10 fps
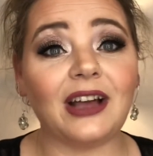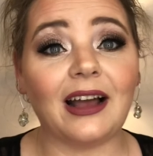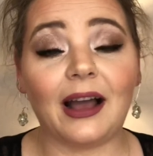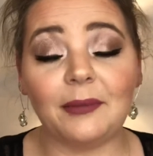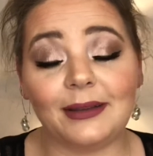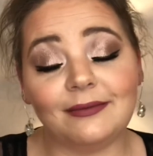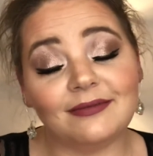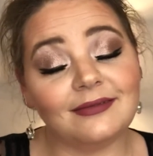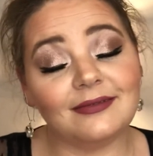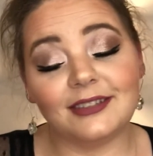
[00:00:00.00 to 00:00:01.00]
I mean,
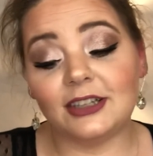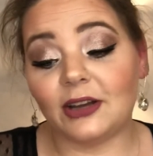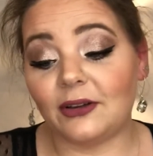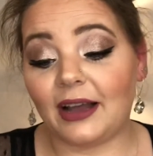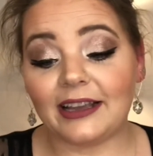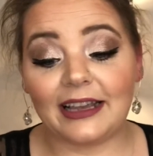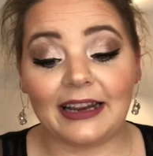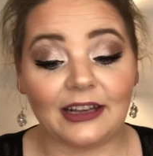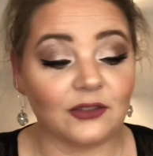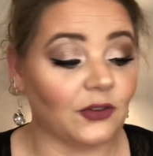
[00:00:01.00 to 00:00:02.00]
you know, I can't
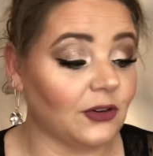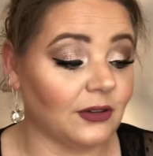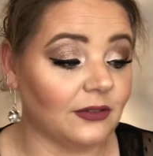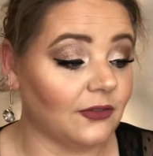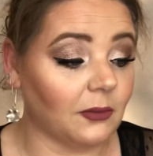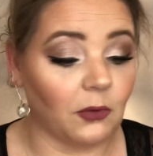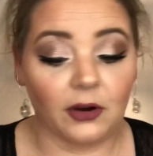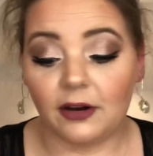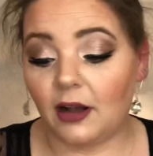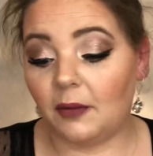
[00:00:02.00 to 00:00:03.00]
ask for
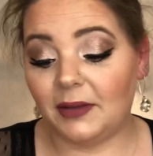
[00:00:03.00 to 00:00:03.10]
more.